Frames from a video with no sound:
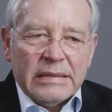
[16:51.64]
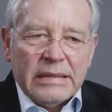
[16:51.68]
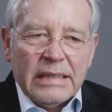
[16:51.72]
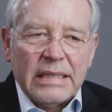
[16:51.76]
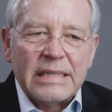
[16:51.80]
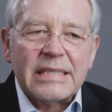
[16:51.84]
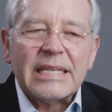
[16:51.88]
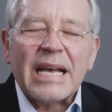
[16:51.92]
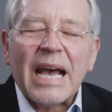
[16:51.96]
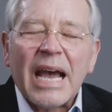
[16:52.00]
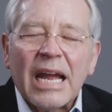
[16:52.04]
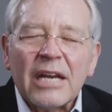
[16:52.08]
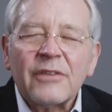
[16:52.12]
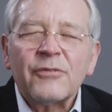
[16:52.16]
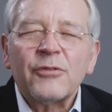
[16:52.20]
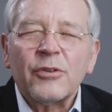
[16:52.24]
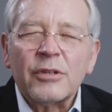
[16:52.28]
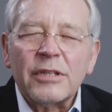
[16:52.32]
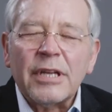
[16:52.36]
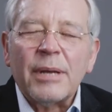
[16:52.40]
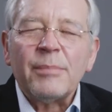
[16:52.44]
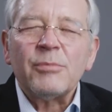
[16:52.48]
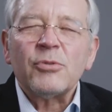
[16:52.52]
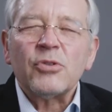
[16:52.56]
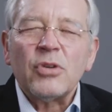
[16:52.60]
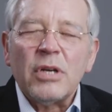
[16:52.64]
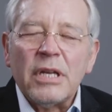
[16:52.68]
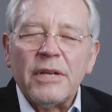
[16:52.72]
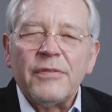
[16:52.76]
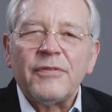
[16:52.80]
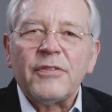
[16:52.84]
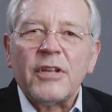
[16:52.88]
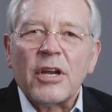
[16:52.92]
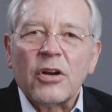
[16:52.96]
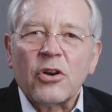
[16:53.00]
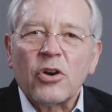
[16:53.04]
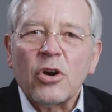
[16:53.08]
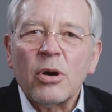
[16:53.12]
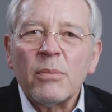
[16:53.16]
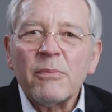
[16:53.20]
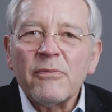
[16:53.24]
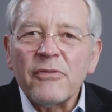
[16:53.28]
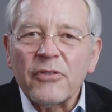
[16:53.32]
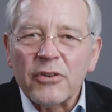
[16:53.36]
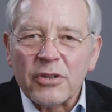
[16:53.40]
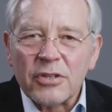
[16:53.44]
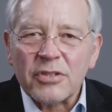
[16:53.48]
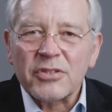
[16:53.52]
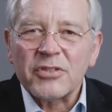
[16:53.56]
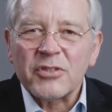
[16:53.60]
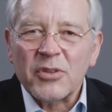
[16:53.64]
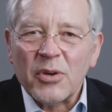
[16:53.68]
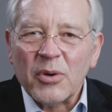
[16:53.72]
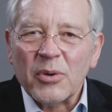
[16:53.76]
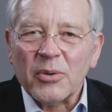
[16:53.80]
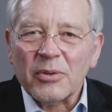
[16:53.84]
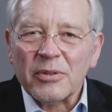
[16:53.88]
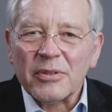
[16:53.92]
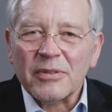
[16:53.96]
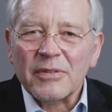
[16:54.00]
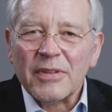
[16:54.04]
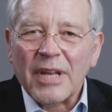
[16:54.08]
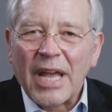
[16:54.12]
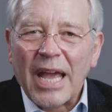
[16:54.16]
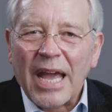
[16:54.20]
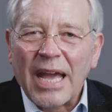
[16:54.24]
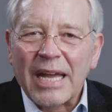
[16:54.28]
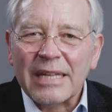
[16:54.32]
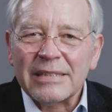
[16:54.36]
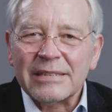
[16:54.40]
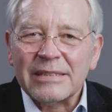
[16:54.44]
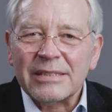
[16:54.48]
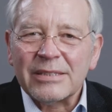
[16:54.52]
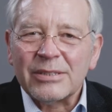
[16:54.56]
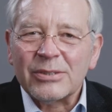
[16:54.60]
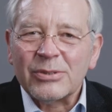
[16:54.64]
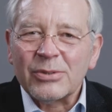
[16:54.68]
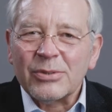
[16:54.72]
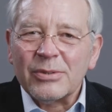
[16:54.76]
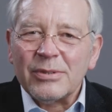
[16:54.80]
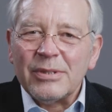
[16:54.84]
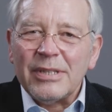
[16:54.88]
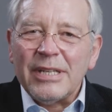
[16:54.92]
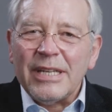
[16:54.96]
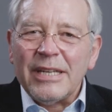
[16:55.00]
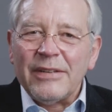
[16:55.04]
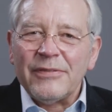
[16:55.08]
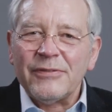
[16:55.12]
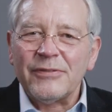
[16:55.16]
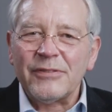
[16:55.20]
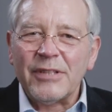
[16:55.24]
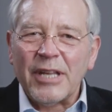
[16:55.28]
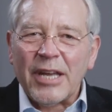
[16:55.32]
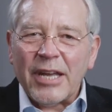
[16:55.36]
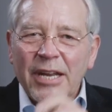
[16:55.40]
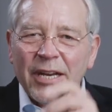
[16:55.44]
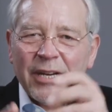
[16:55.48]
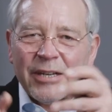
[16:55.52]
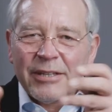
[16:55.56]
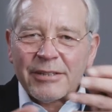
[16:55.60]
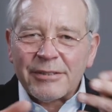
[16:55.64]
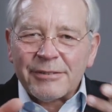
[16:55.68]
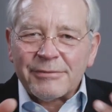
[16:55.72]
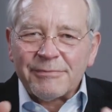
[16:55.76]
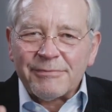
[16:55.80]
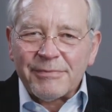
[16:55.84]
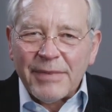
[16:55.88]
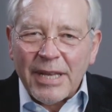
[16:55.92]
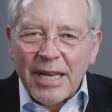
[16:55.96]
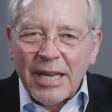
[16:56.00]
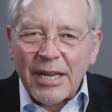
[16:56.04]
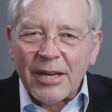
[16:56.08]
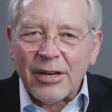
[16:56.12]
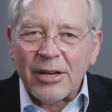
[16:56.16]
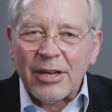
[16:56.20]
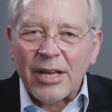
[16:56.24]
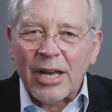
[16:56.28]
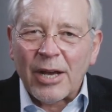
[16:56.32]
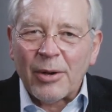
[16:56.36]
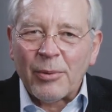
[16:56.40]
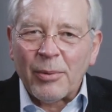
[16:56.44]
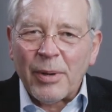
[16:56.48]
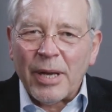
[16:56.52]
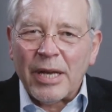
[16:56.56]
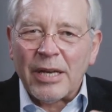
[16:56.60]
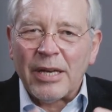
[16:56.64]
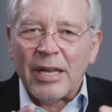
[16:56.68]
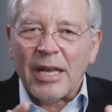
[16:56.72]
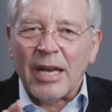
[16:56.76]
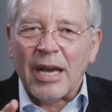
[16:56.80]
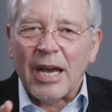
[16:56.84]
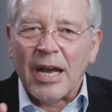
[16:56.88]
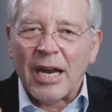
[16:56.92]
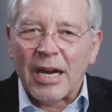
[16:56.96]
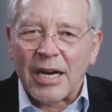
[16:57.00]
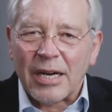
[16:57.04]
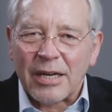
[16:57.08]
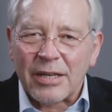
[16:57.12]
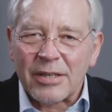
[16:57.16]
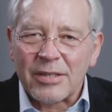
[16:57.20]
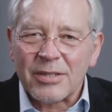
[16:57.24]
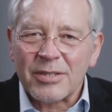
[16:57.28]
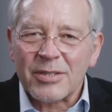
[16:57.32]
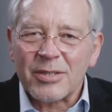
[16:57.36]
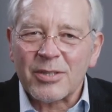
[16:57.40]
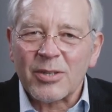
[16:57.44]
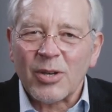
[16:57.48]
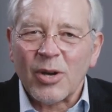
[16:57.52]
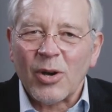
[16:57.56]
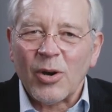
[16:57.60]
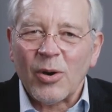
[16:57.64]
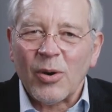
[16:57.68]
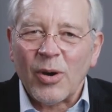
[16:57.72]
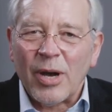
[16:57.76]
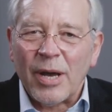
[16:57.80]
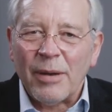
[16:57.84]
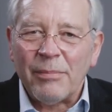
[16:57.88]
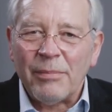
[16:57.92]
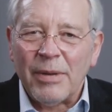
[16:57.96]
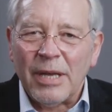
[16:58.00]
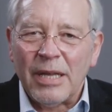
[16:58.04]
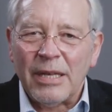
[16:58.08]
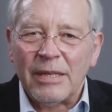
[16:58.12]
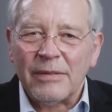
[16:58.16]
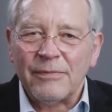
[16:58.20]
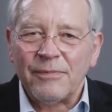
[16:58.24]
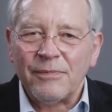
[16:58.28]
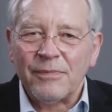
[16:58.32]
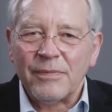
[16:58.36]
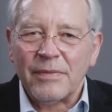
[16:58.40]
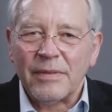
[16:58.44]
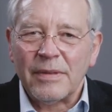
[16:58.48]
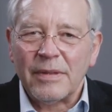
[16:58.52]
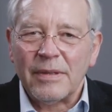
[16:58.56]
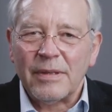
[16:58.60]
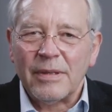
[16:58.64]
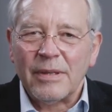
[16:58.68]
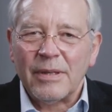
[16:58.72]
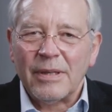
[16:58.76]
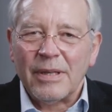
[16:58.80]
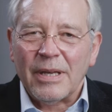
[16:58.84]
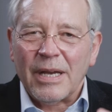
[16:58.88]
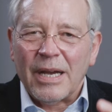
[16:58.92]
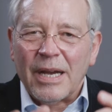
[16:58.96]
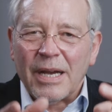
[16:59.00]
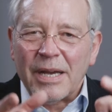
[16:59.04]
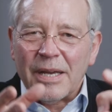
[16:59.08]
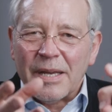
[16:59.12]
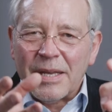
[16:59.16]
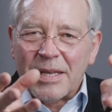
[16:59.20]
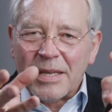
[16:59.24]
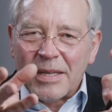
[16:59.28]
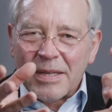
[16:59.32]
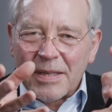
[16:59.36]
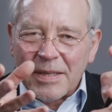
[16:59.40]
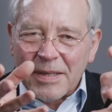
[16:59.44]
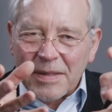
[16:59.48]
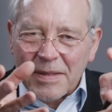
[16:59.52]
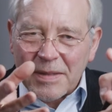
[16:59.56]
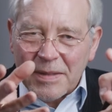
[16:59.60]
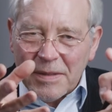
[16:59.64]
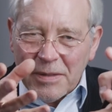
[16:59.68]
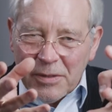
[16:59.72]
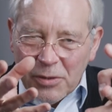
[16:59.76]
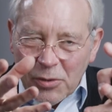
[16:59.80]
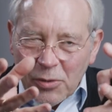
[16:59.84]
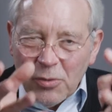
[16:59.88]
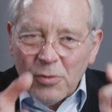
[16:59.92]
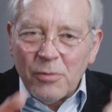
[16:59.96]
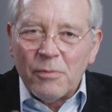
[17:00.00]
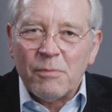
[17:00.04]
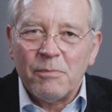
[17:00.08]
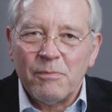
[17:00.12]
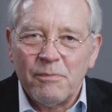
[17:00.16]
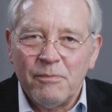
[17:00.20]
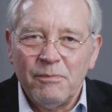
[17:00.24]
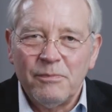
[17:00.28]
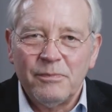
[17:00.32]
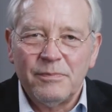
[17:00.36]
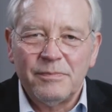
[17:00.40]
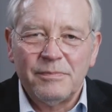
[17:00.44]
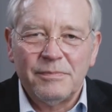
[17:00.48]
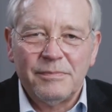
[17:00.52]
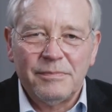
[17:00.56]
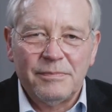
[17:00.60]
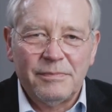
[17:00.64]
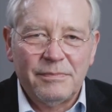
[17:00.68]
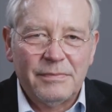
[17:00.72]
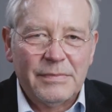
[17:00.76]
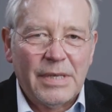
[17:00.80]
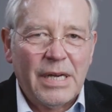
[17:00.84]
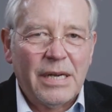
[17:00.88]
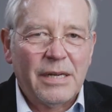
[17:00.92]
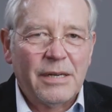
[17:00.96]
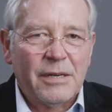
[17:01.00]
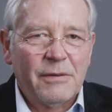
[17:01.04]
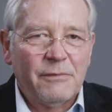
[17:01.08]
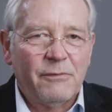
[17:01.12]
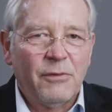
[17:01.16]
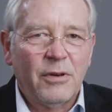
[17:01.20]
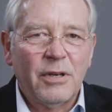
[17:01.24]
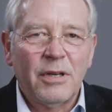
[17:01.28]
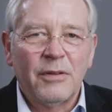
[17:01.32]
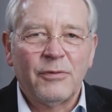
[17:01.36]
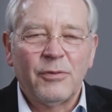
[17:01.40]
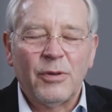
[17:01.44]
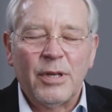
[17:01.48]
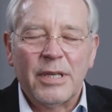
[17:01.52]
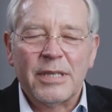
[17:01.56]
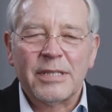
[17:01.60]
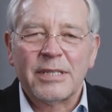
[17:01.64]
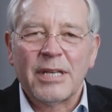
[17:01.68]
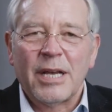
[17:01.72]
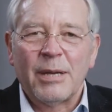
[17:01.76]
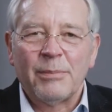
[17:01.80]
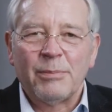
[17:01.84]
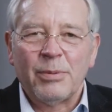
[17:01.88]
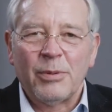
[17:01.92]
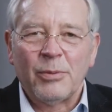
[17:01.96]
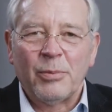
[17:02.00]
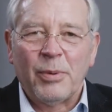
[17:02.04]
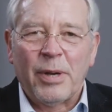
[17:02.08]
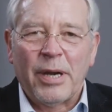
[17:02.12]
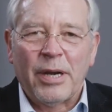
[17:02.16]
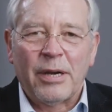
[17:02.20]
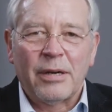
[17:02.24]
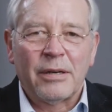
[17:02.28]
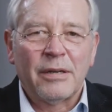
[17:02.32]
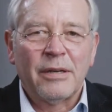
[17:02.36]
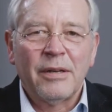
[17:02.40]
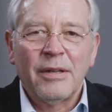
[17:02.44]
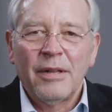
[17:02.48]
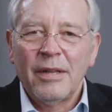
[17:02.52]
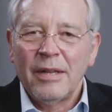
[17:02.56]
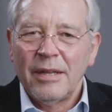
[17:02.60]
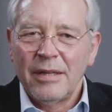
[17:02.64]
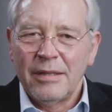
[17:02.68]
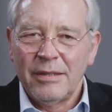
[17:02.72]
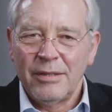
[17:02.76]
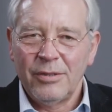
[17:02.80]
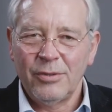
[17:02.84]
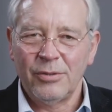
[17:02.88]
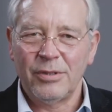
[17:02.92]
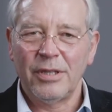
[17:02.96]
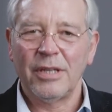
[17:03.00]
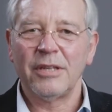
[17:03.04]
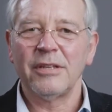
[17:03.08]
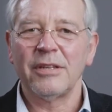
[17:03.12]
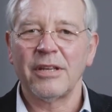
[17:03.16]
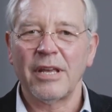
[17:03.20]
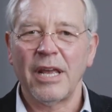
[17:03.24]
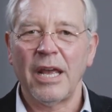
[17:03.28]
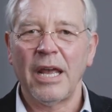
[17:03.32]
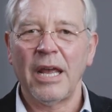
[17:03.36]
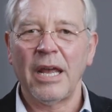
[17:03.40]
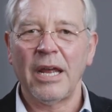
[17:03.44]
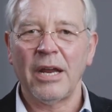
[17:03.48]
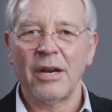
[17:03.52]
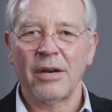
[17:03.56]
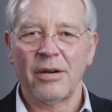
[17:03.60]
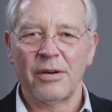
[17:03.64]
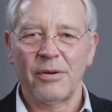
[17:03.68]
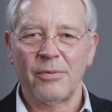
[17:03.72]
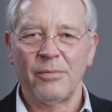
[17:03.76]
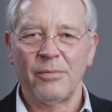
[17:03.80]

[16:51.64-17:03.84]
it's hard for them to leave their comfort zone and to leave their area where they are. So, I mean, you are a wonderful example where you didn't care